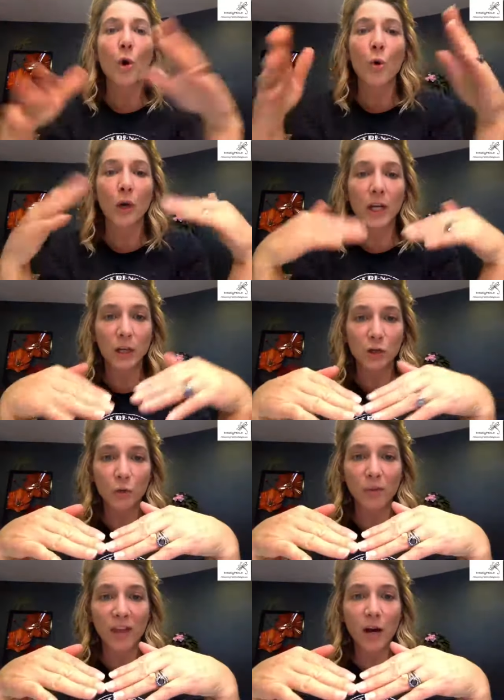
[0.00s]
or an
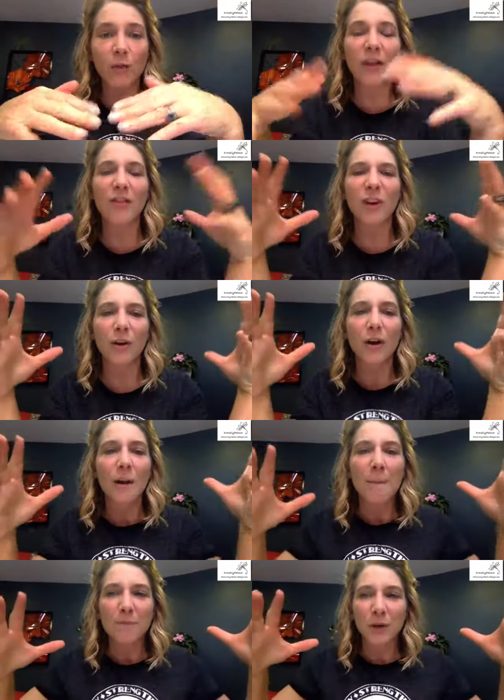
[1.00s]
issue there that they're
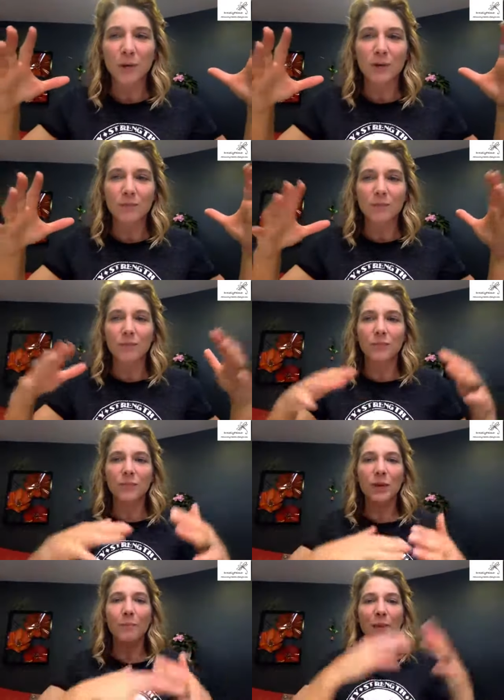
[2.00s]
they're
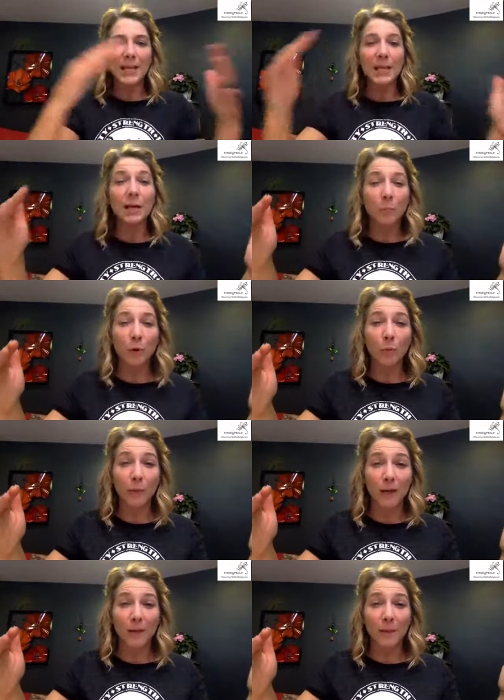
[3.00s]
they're making
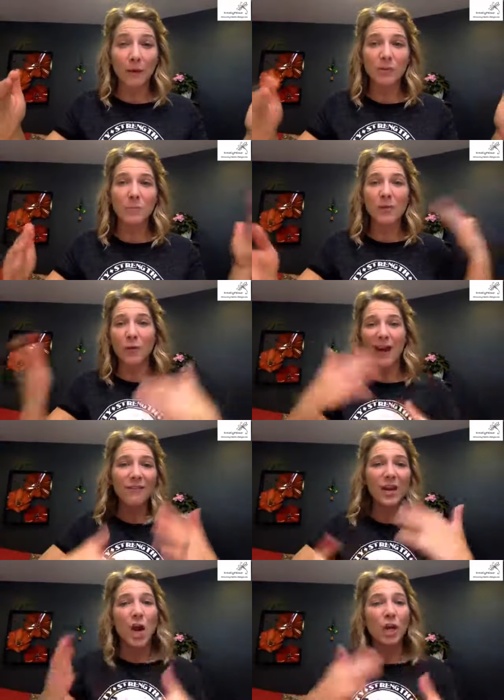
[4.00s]
appropriate amounts, but they're
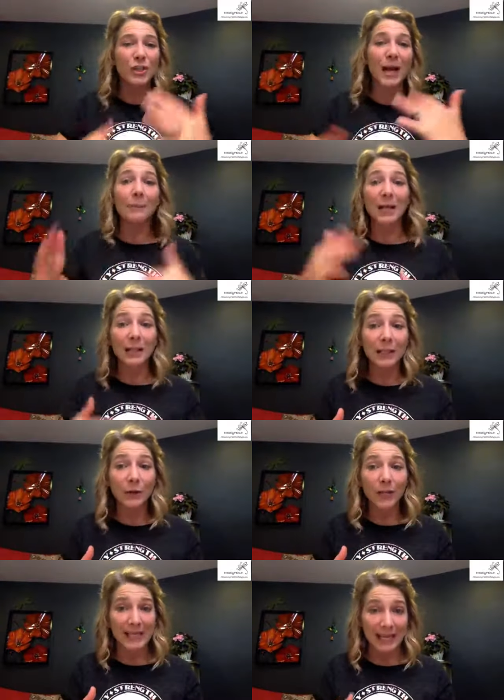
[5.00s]
having a hard time
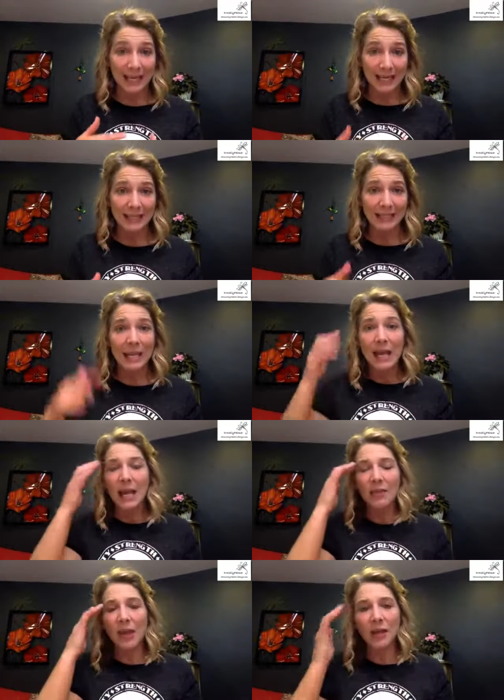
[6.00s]
clearing it,
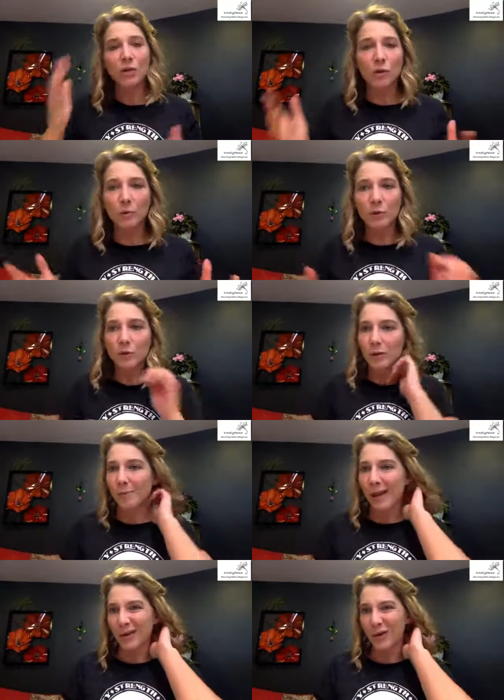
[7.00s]
and that contributes to the
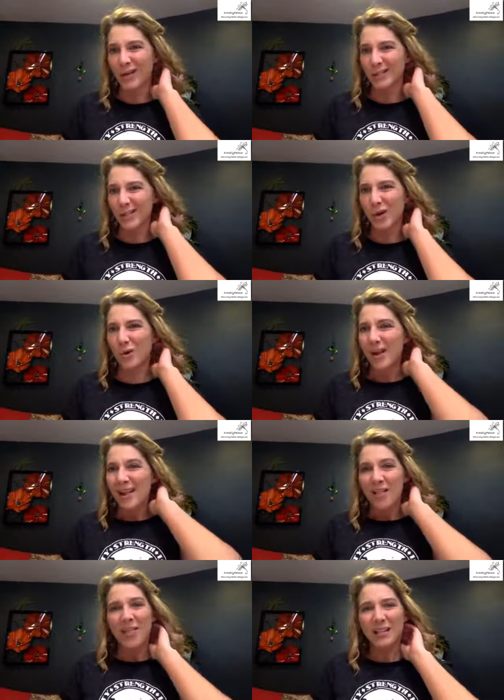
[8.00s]
migraine. So
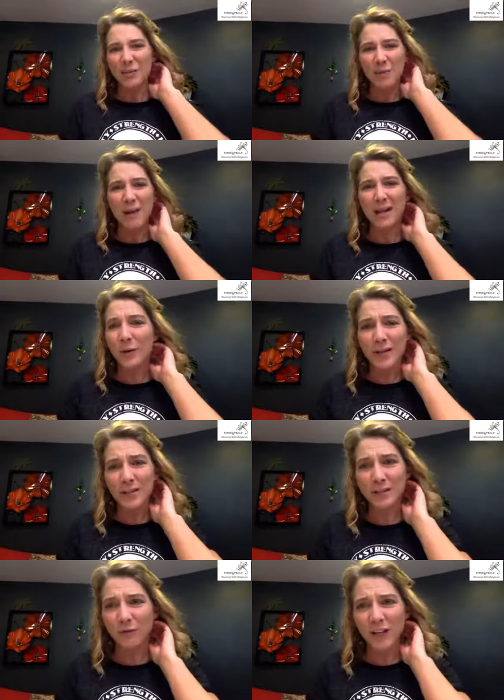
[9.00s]
that's where
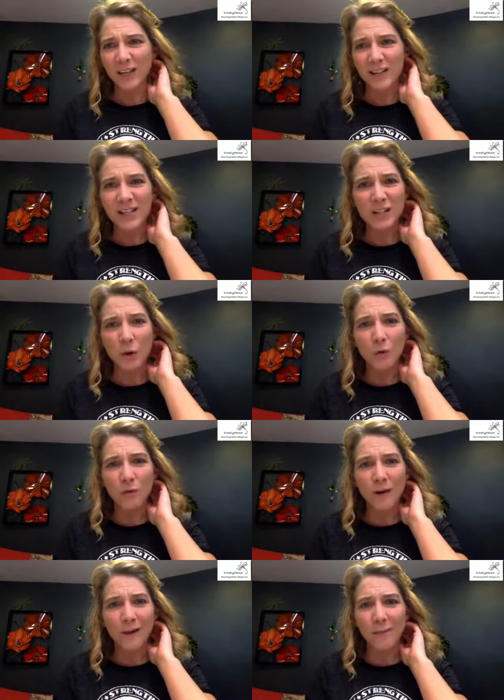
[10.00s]
migraines fit in this
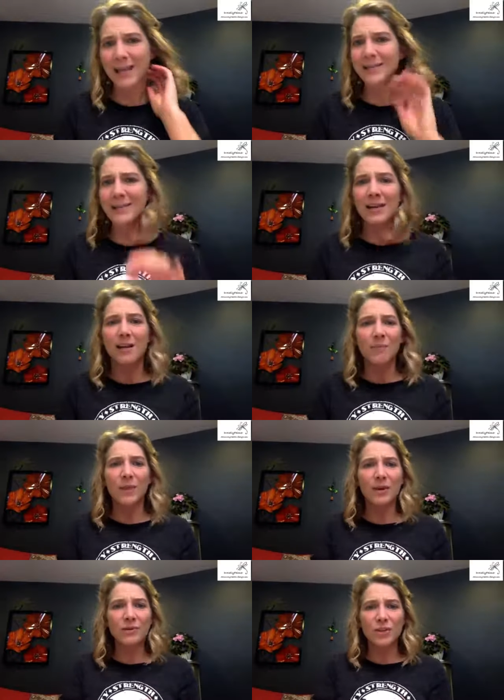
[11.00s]
overall mess.
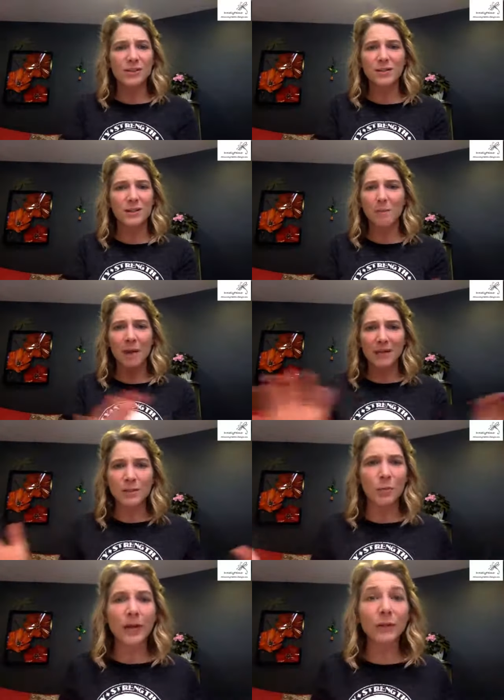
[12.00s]
They're just a
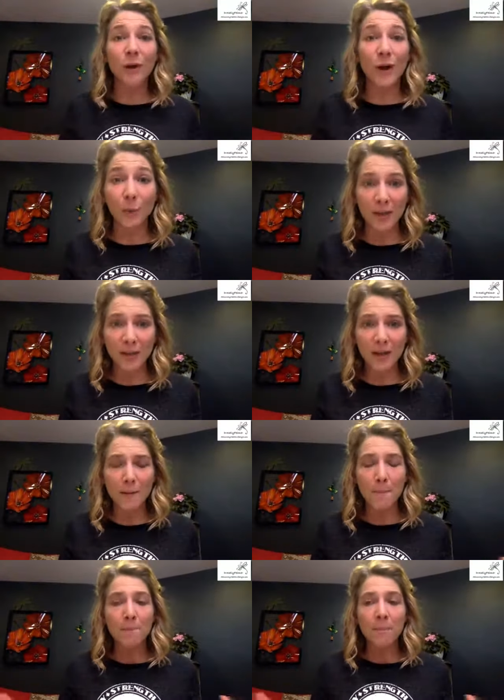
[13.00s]
mess right along with it,